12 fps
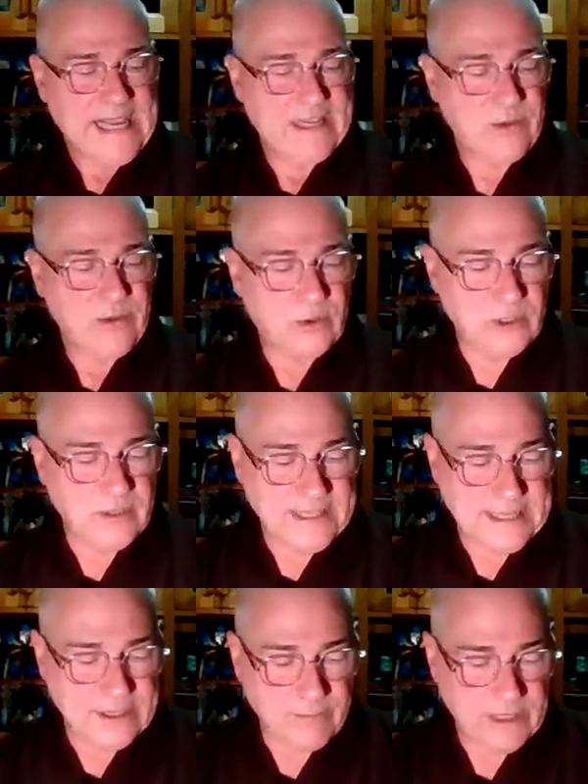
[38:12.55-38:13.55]
and all of
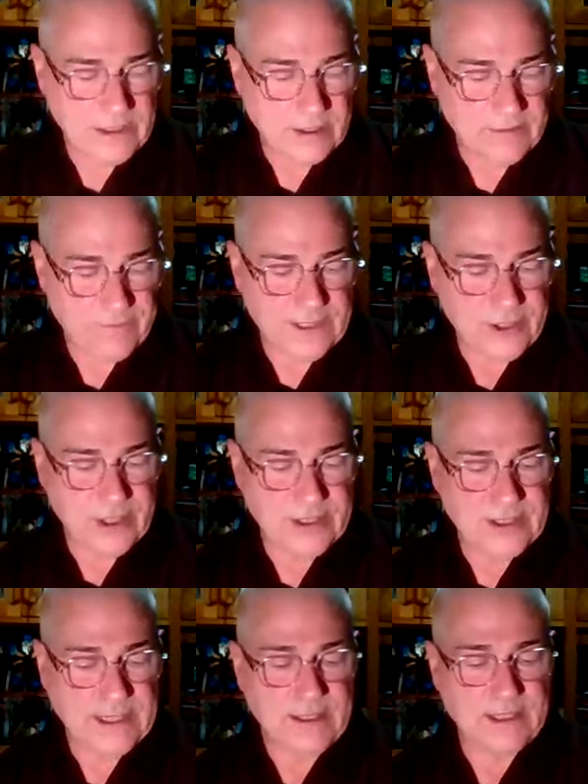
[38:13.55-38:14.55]
the other mental
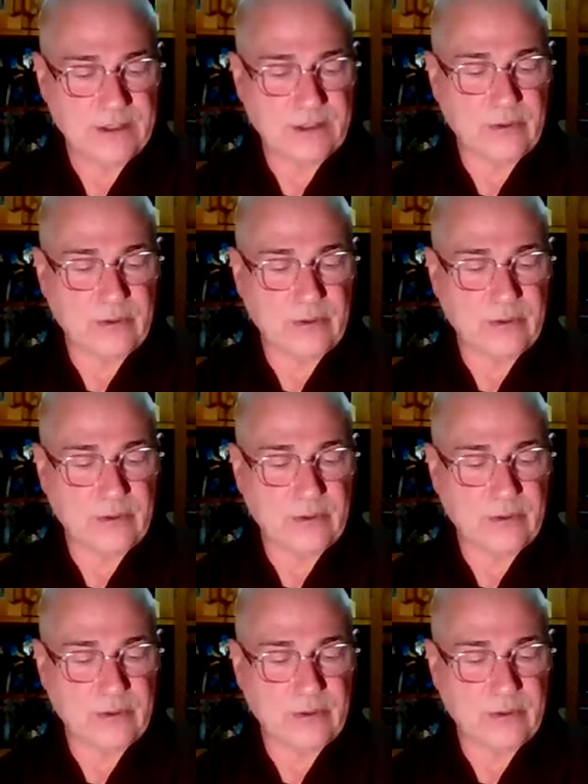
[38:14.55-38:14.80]
afflictions that these